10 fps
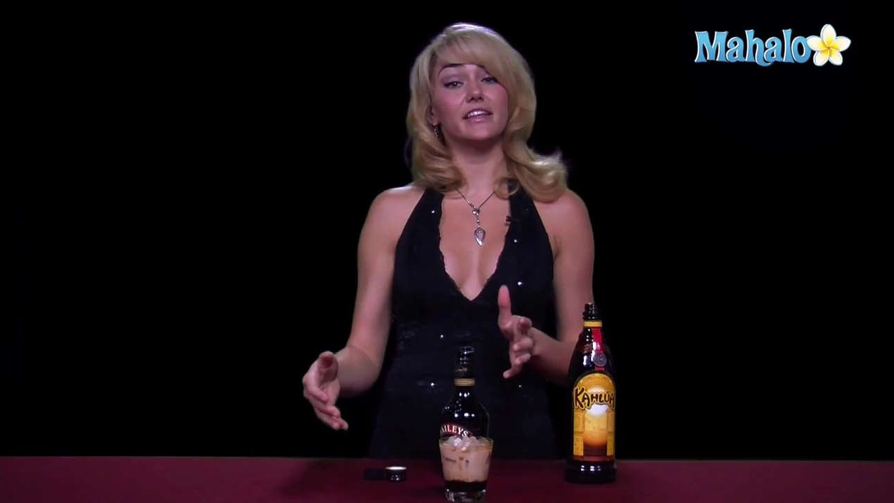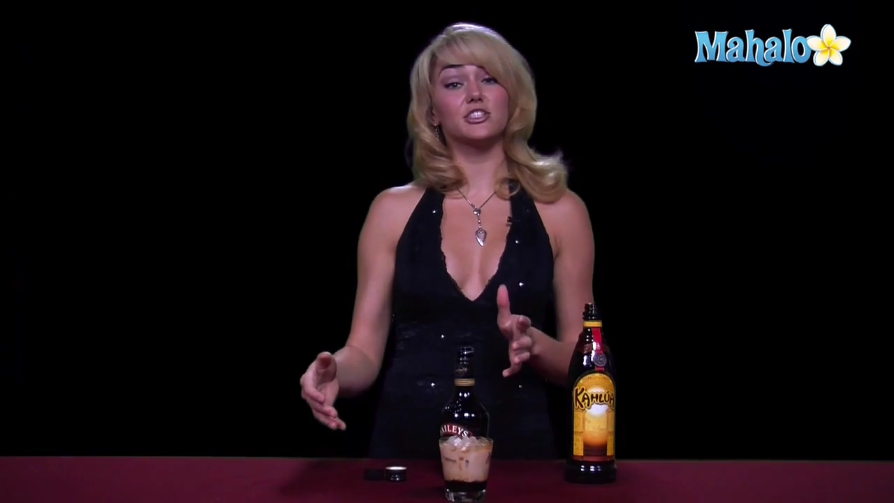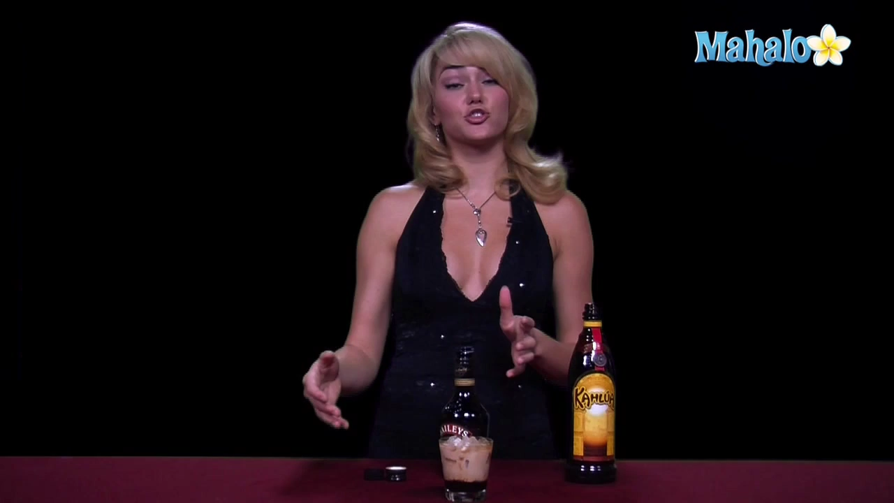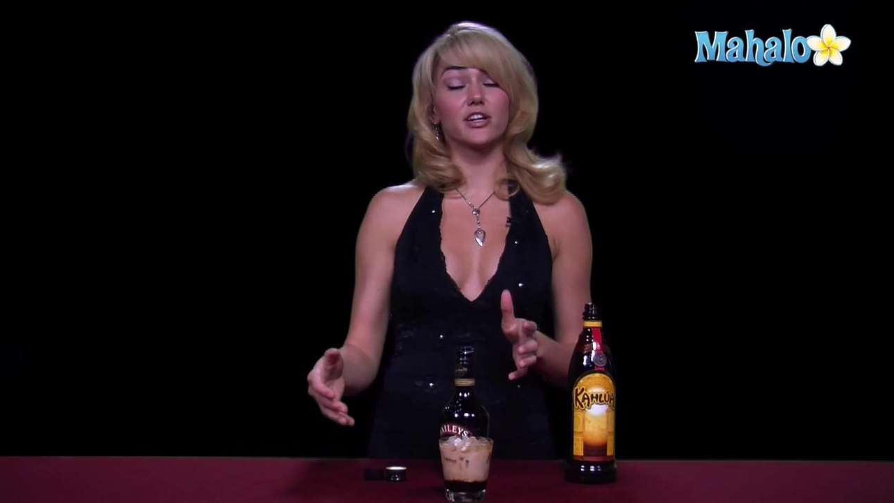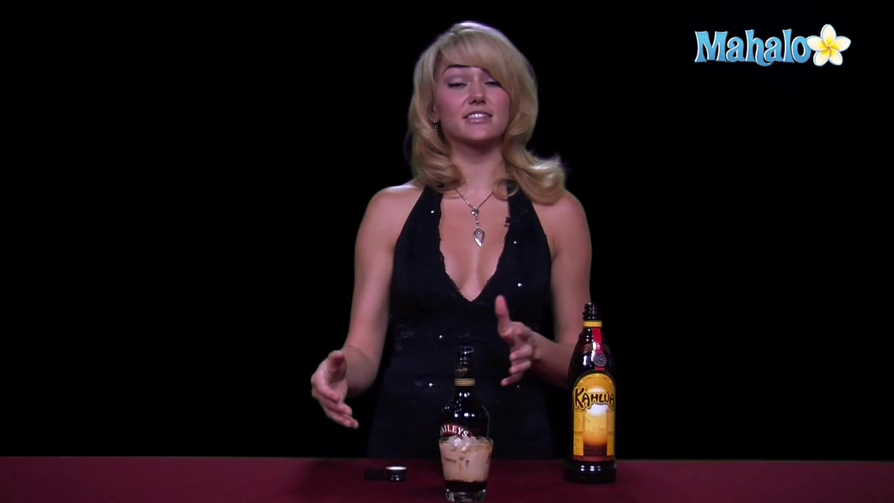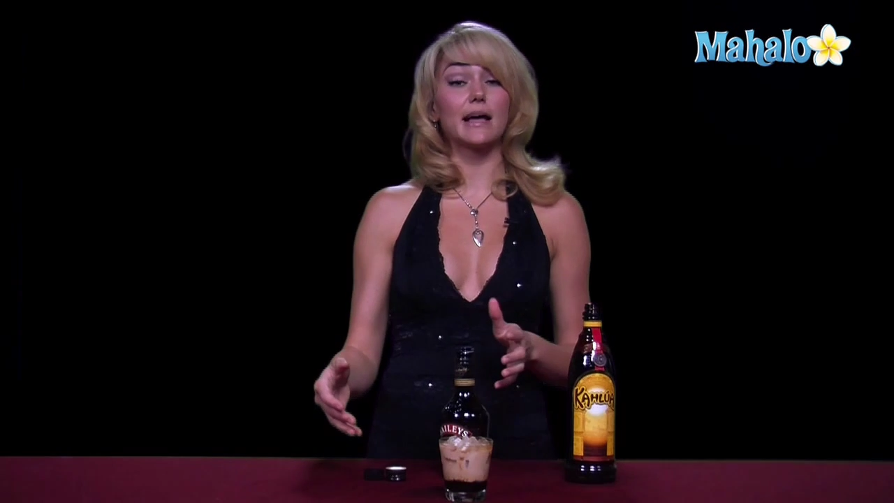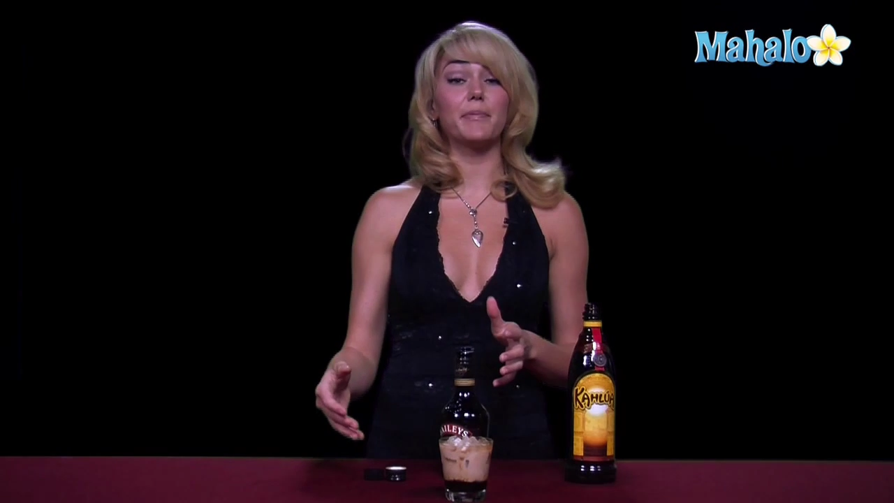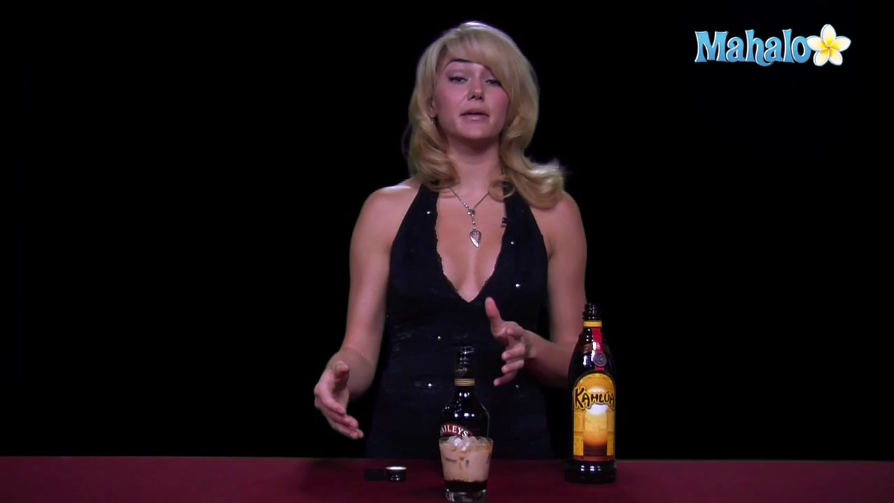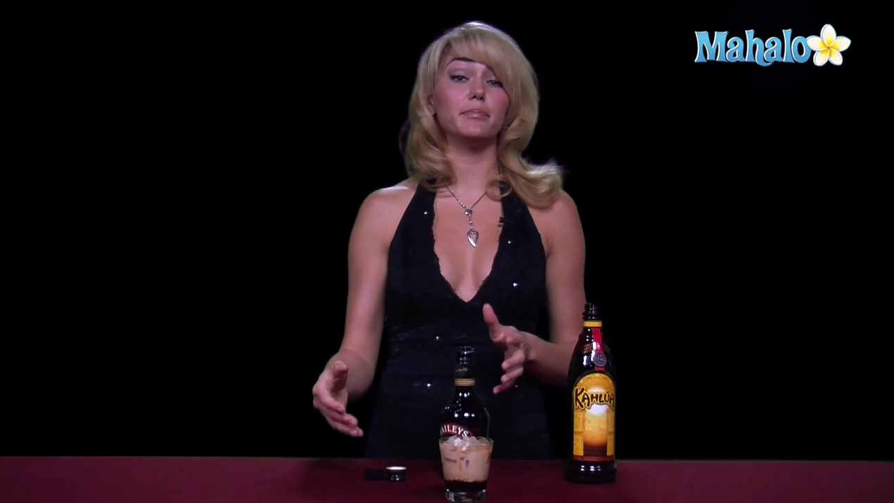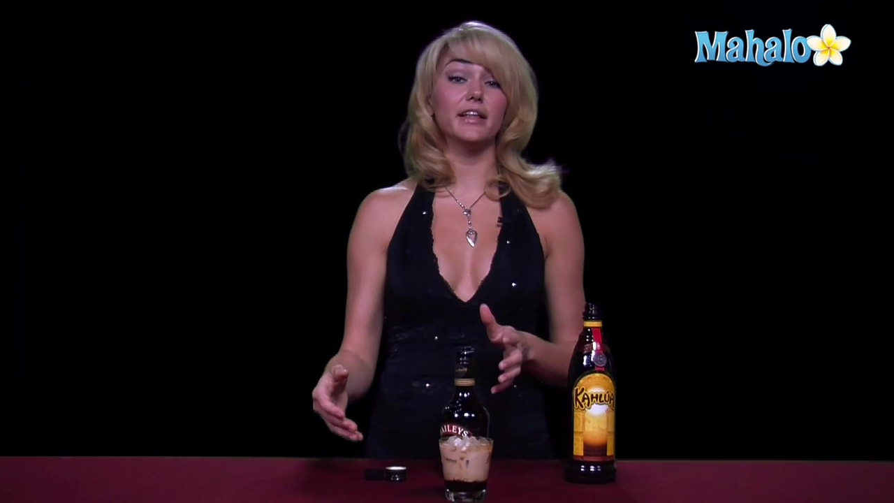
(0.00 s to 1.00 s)
these drinks up
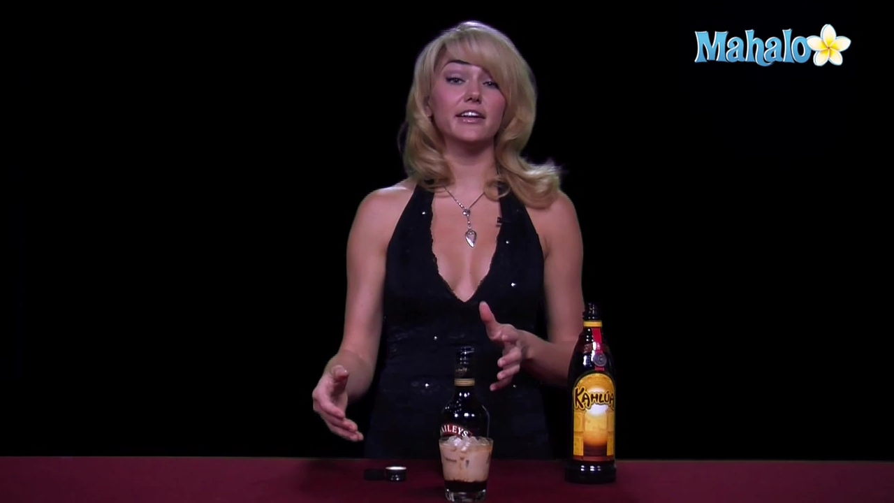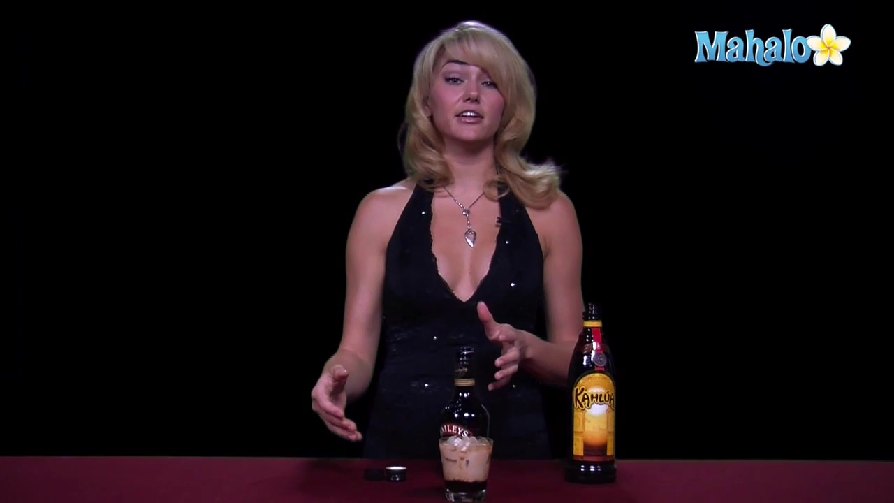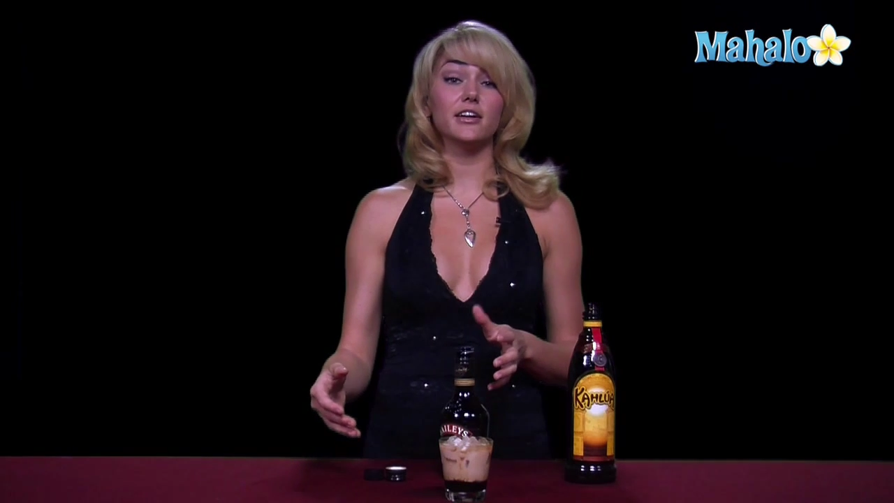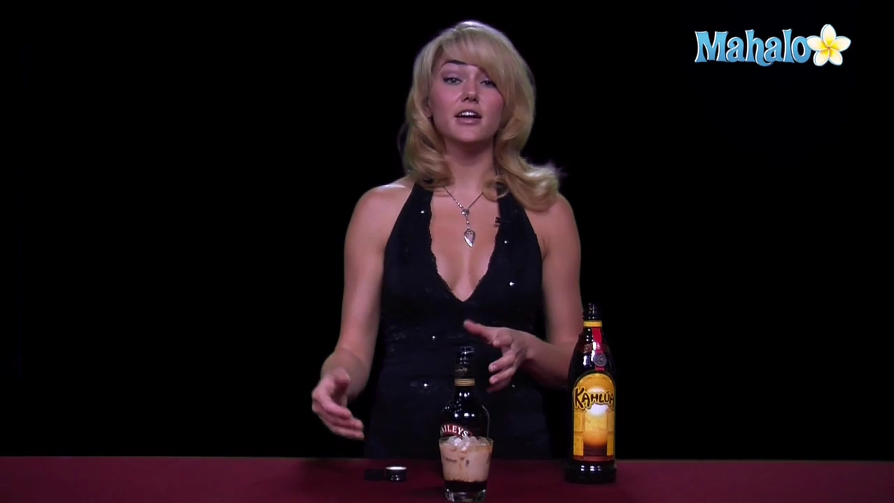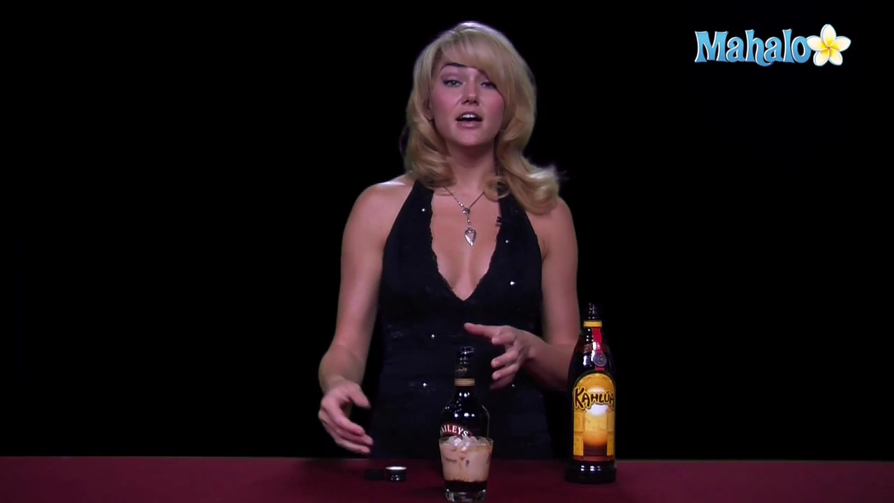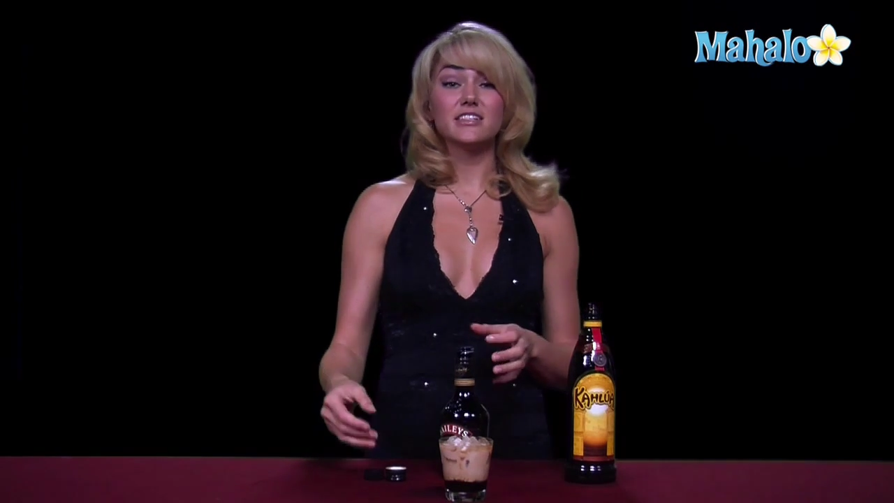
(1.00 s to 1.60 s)
in a blender